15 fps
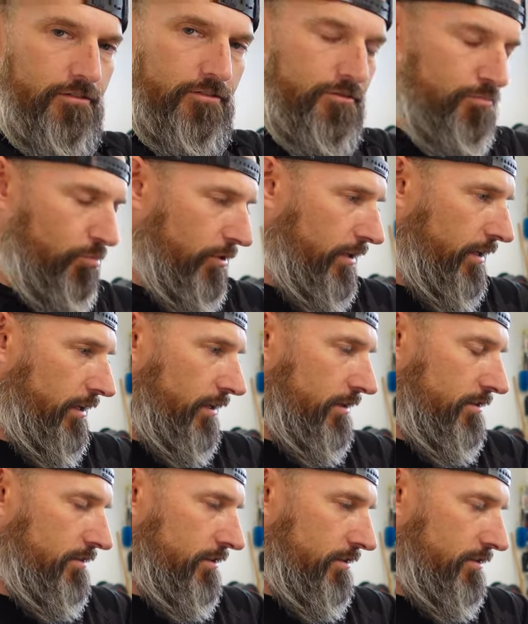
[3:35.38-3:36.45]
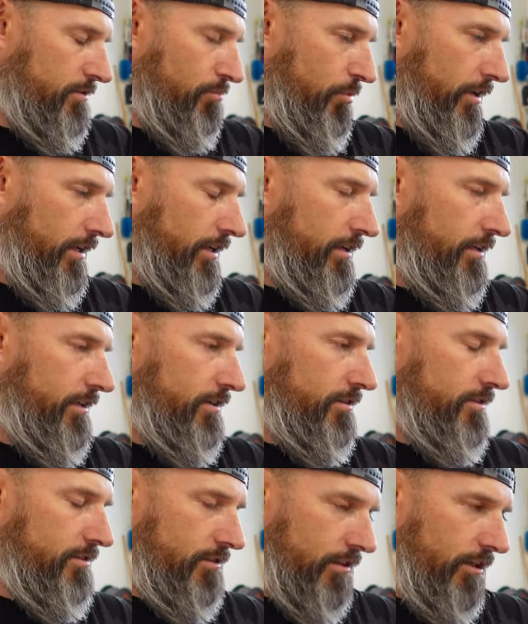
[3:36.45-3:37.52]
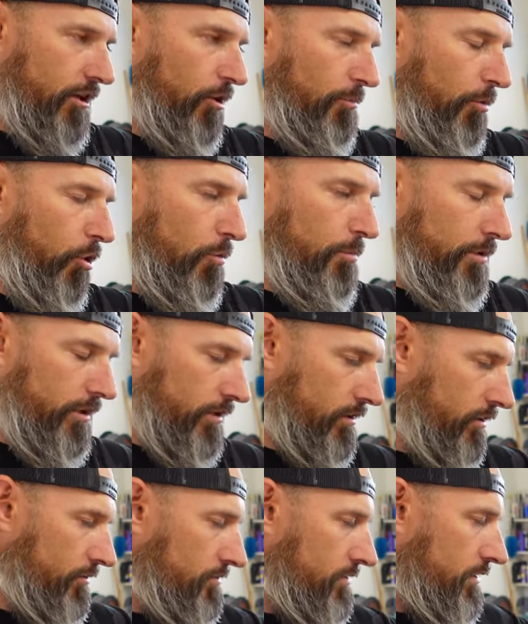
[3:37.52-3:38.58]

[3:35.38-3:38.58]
spring, assist spring in here that's going to help open and close